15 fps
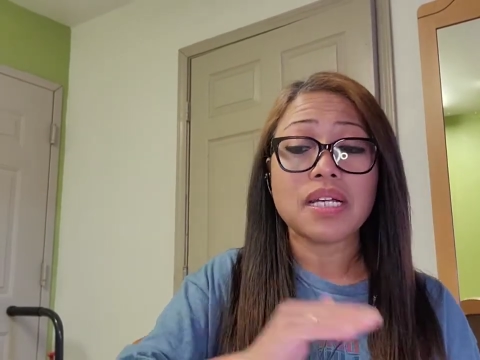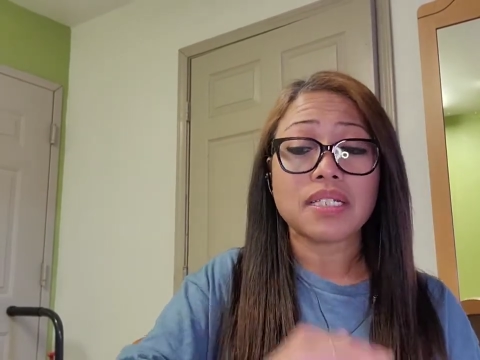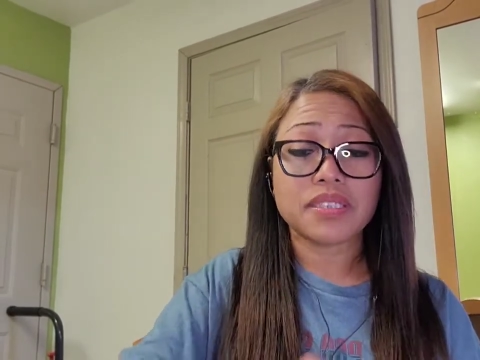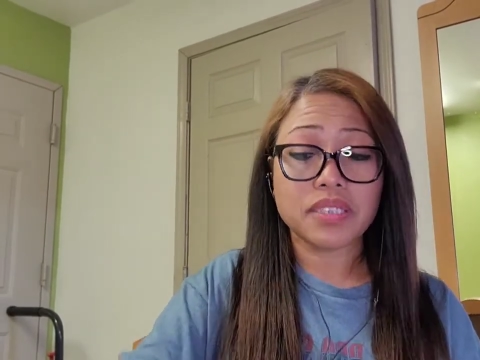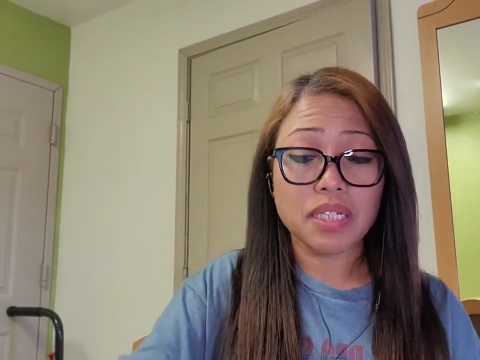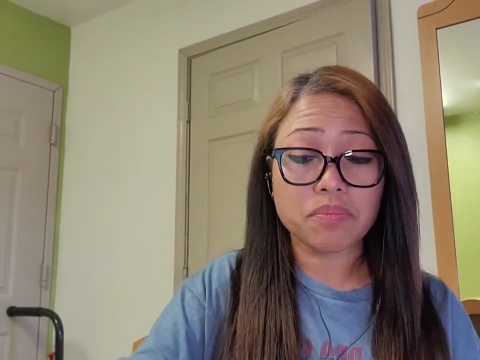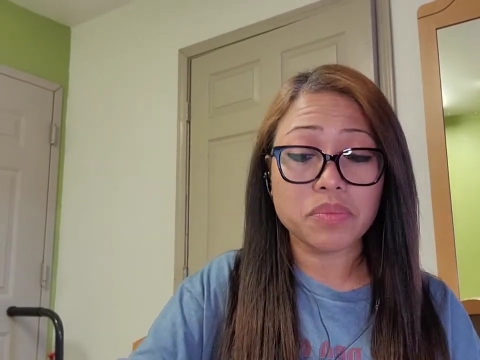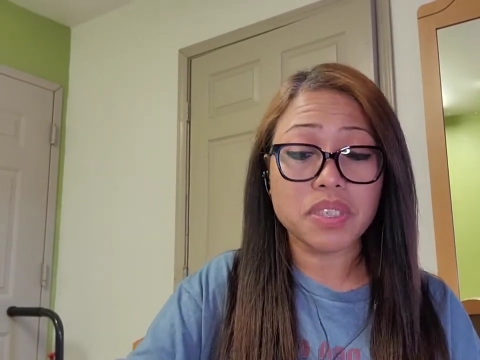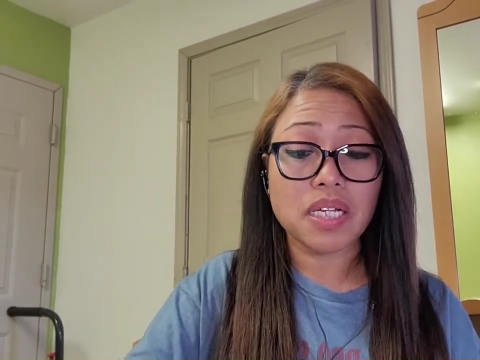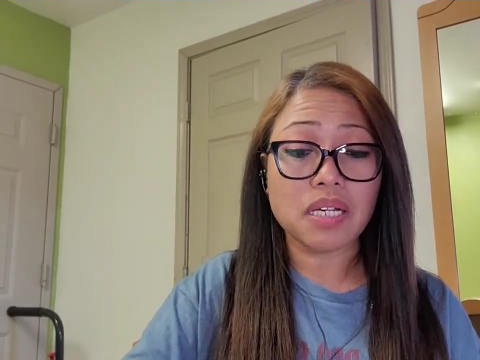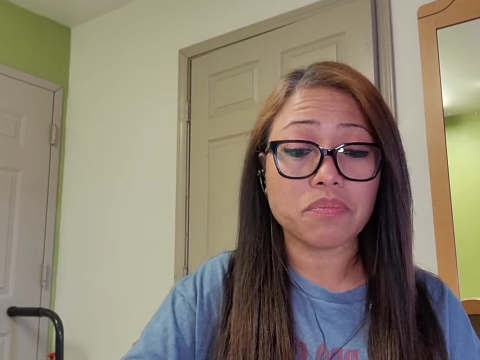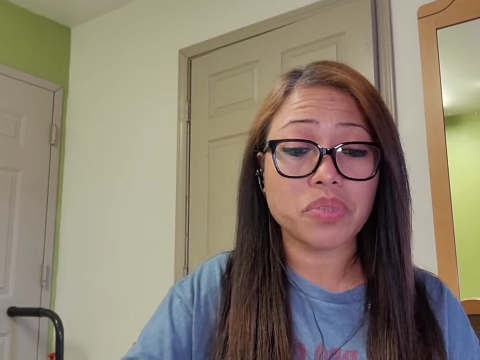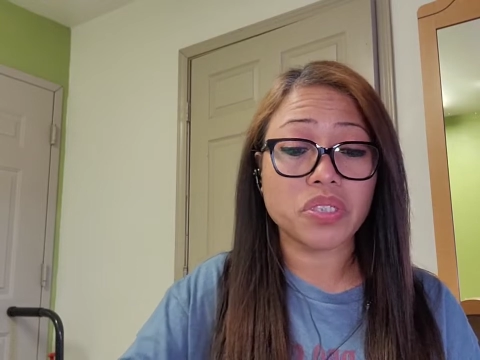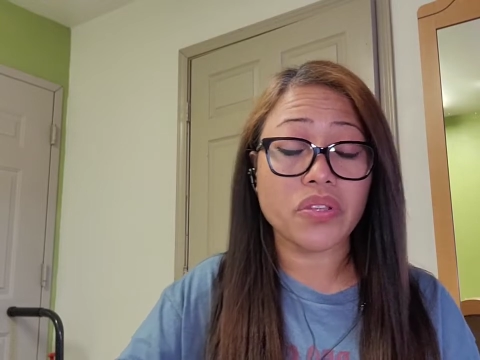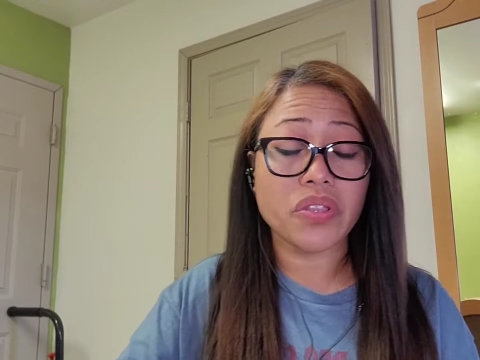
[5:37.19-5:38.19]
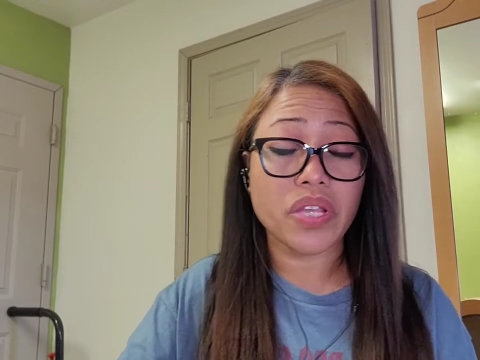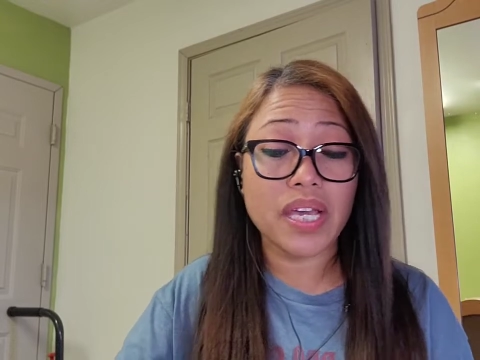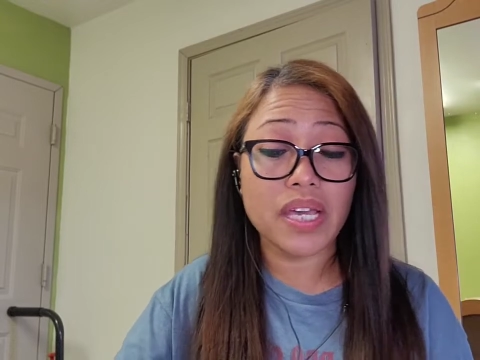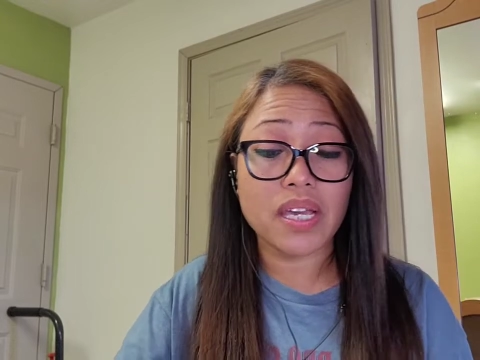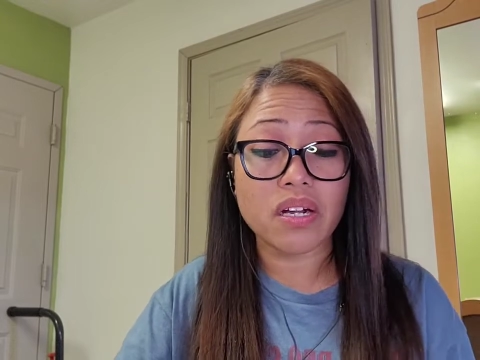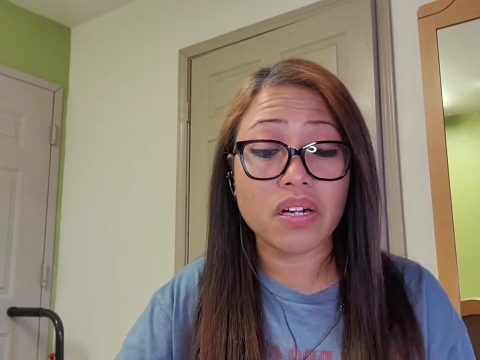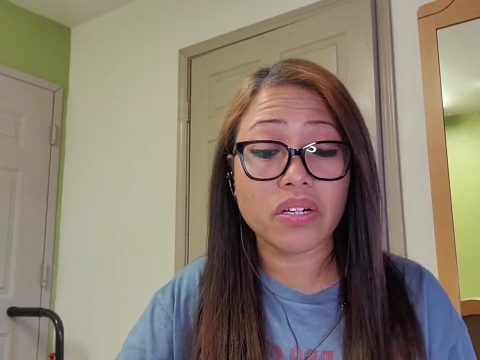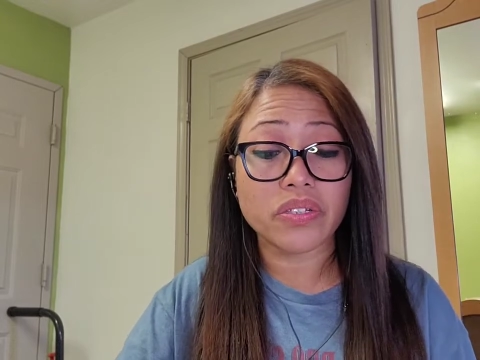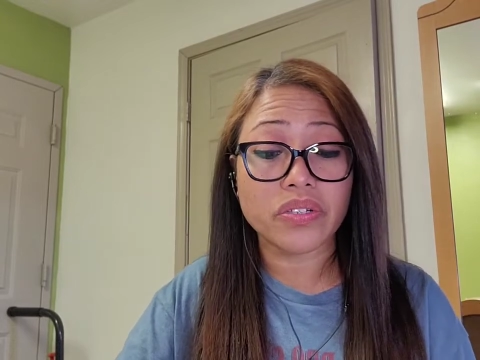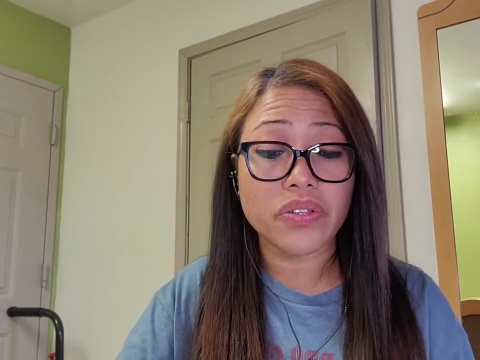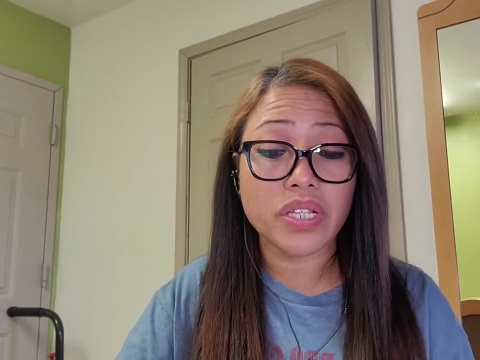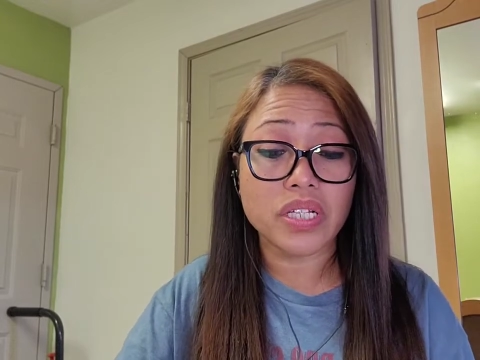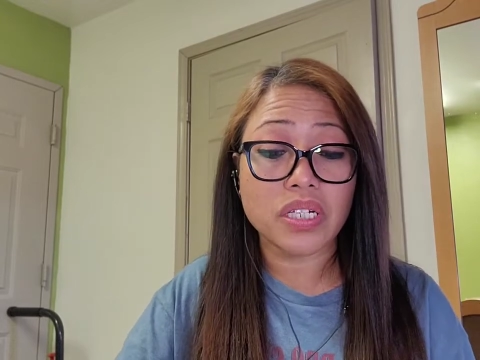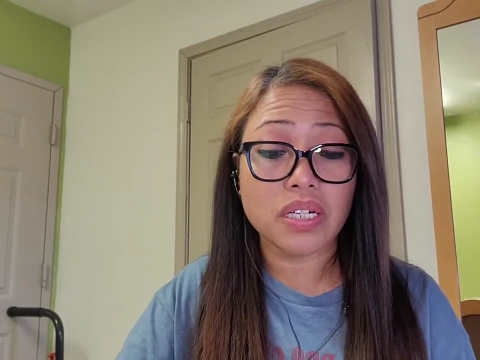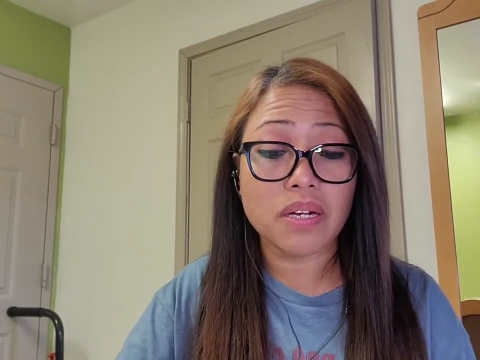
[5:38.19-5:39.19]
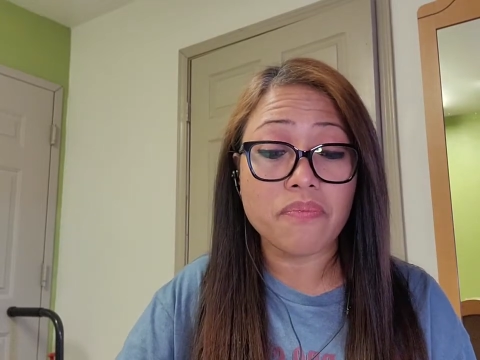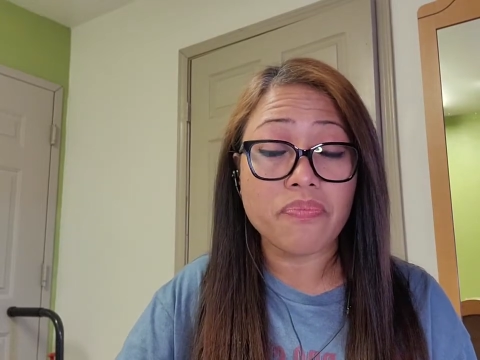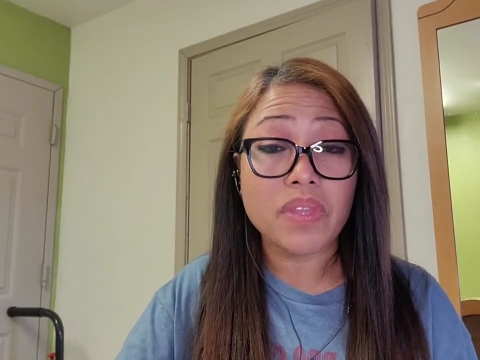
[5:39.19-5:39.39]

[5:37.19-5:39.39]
sometimes they are the